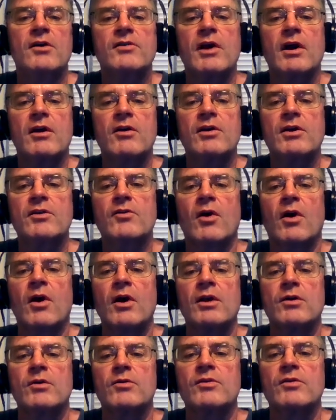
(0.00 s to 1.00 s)
Socrates
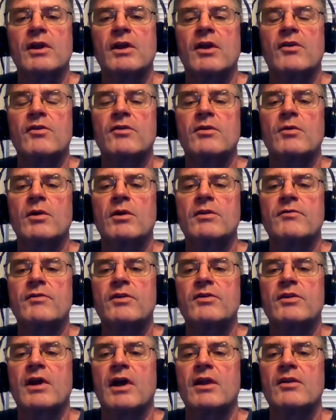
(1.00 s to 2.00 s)
argues against the
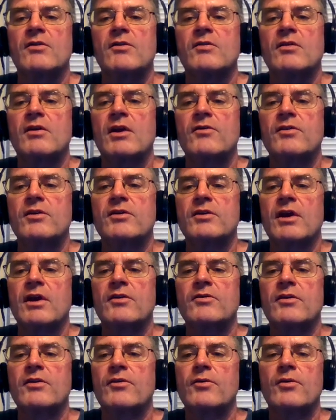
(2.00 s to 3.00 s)
relativist stance and
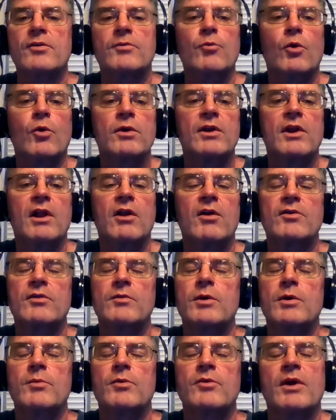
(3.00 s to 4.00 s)
suggests that there is more to knowledge
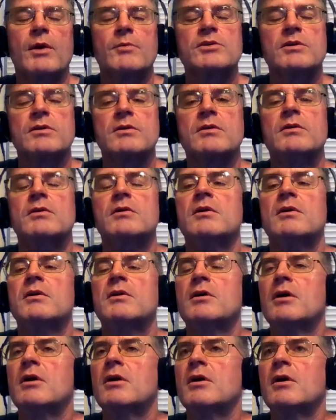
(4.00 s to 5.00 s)
than mere perception.
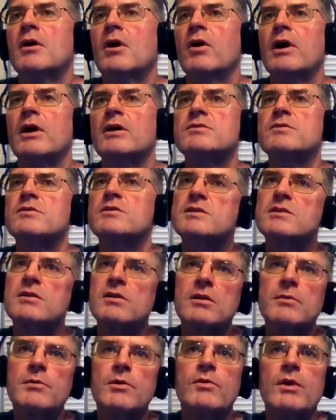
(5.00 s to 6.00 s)
Okay, so this is
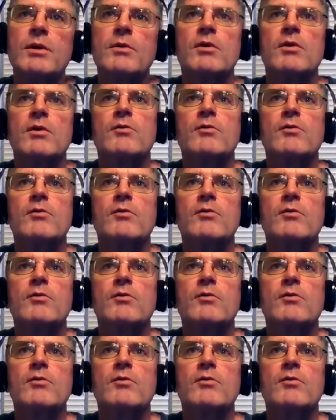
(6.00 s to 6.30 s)
a little bit